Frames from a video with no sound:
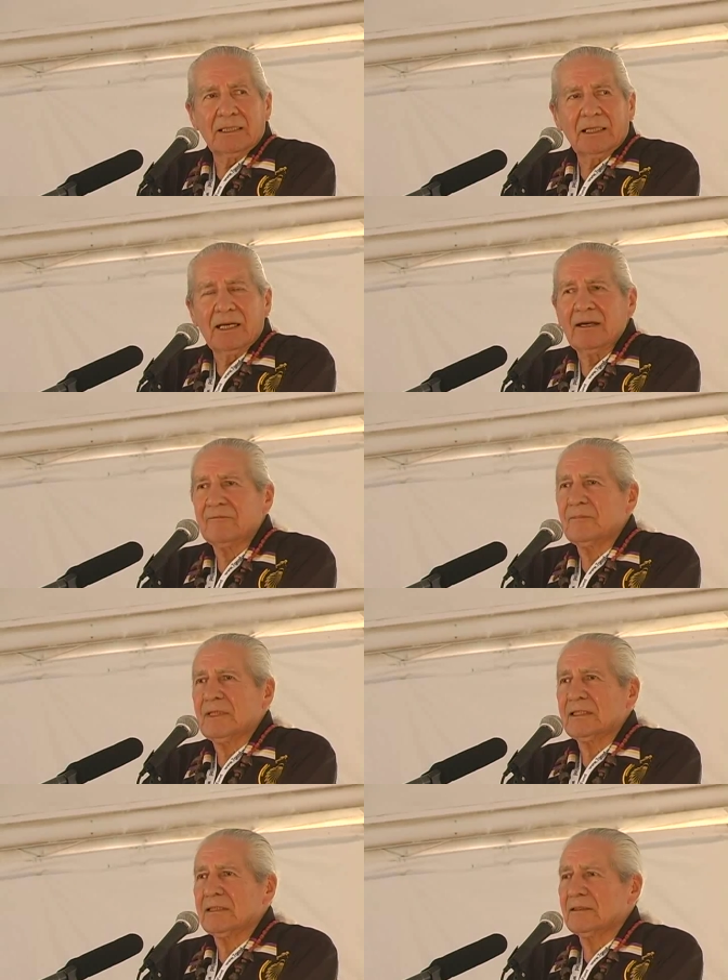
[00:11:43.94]
have
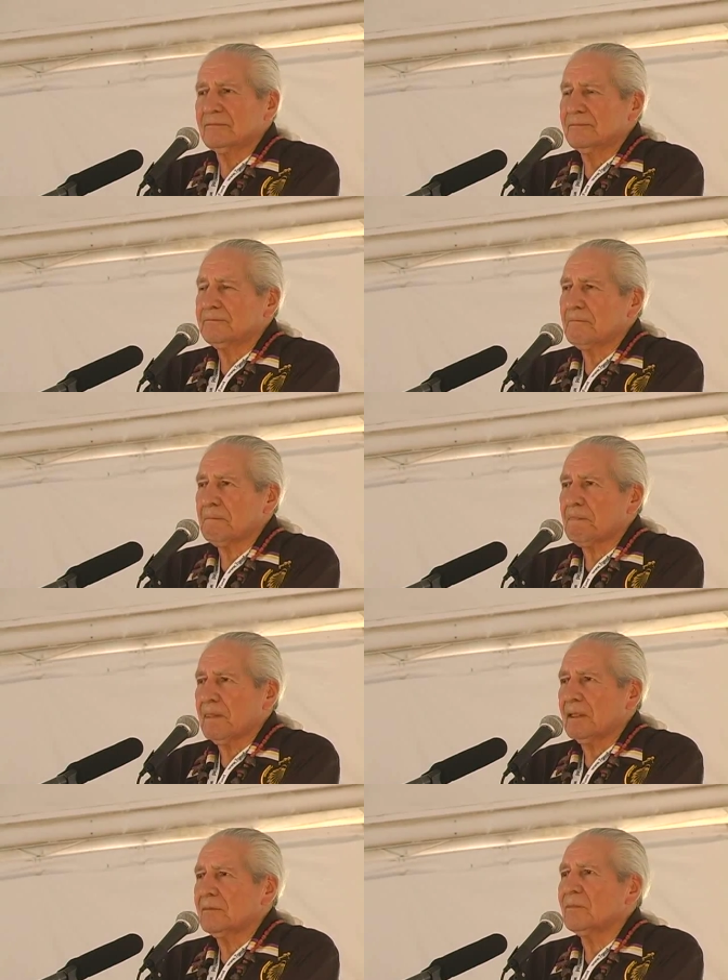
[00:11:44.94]
been
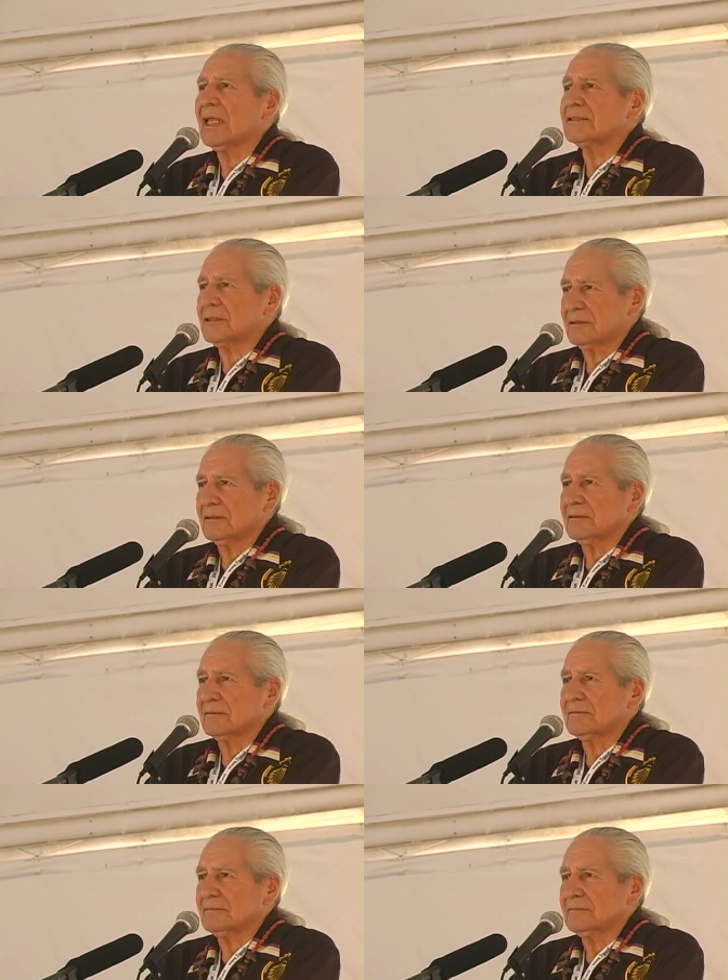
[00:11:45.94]
blessed
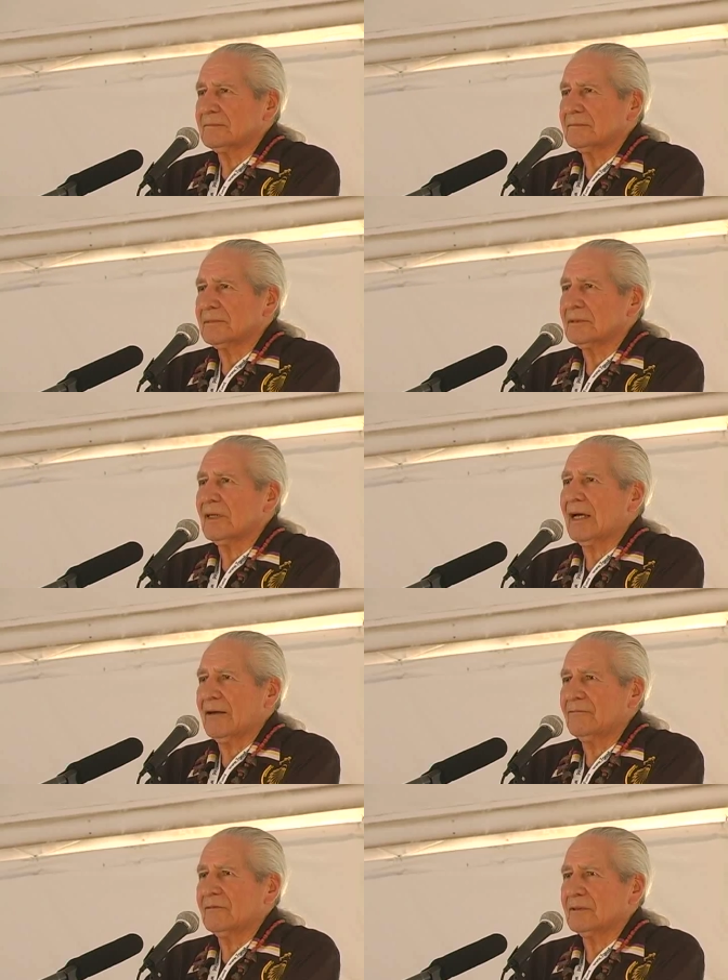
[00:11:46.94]
to
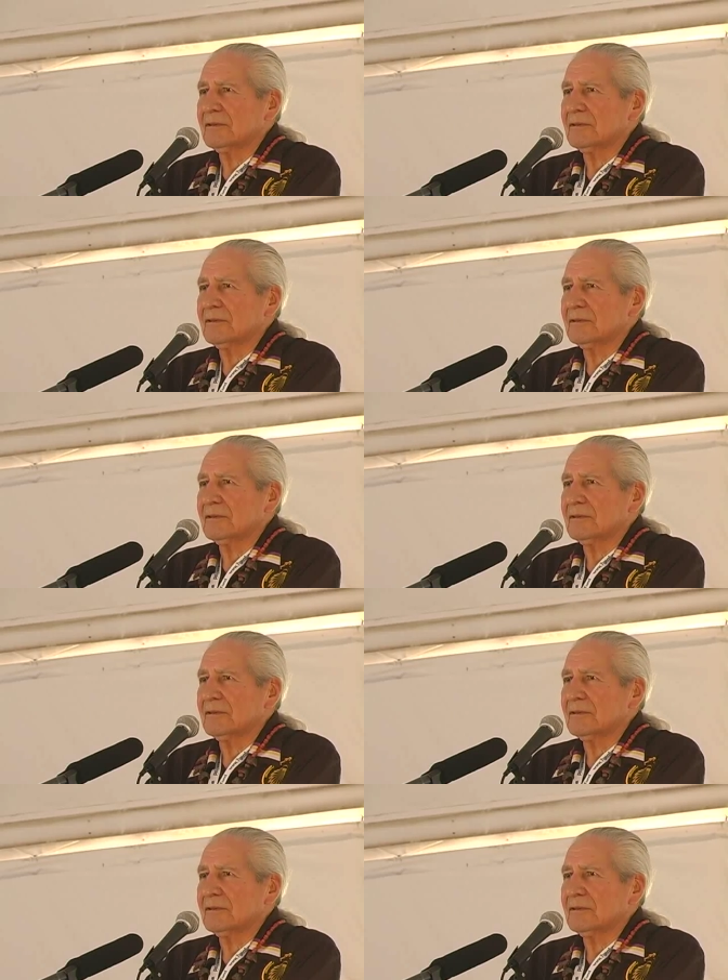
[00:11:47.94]
have